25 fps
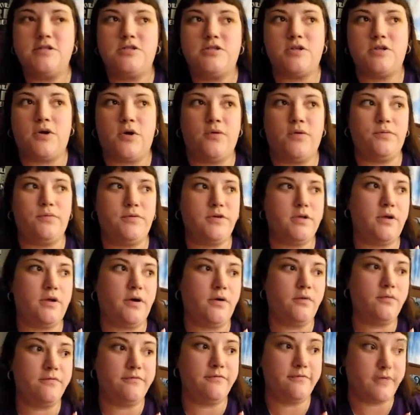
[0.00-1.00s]
So,
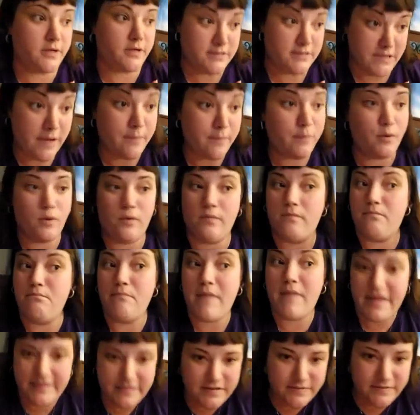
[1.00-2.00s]
for example,
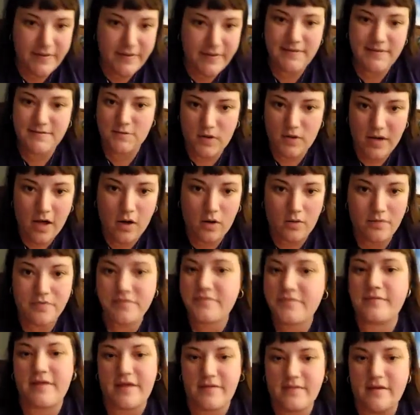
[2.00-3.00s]
men's mental health.
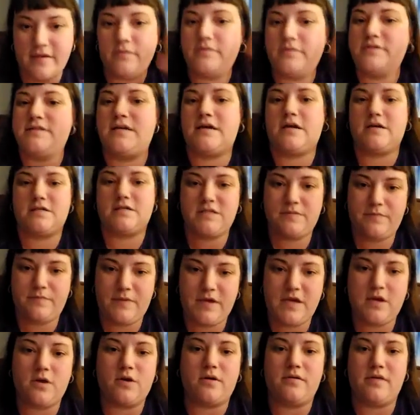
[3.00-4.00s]
And there was like a
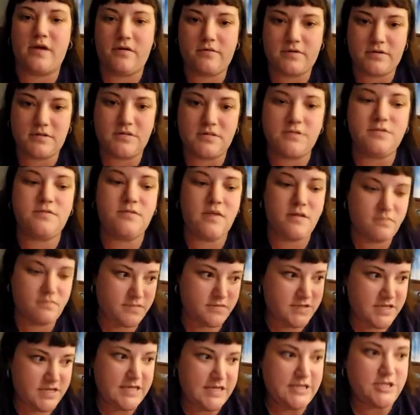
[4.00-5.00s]
speaker that would
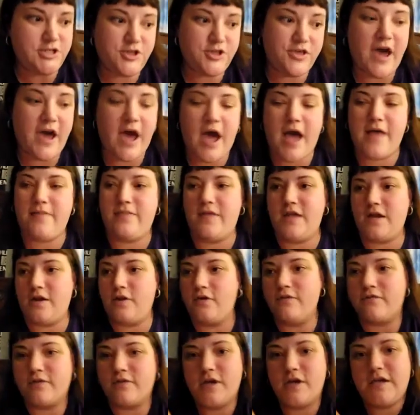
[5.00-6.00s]
teach that. And then
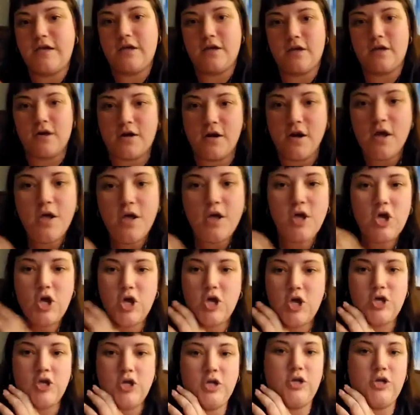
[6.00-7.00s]
over here,
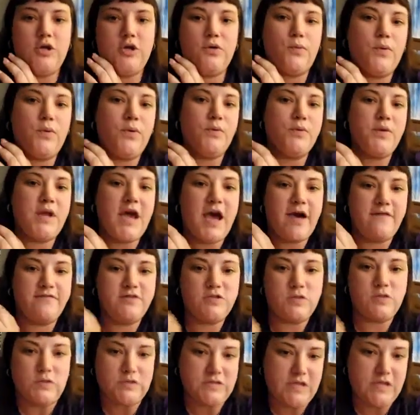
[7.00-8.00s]
we would have
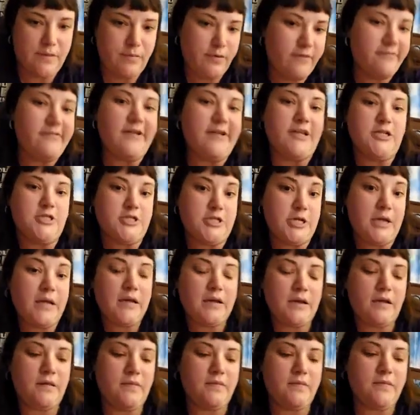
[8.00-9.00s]
suicide
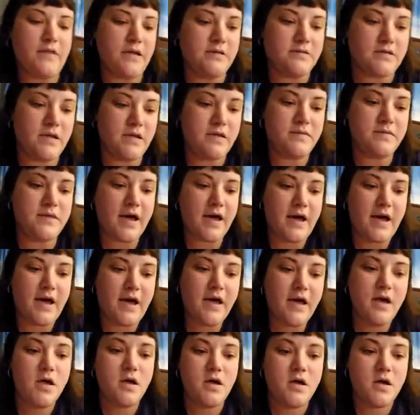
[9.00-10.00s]
prevention and things like
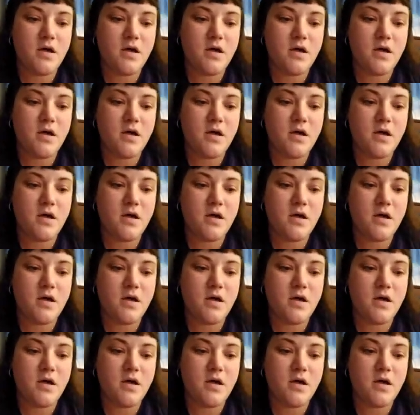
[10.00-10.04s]
that.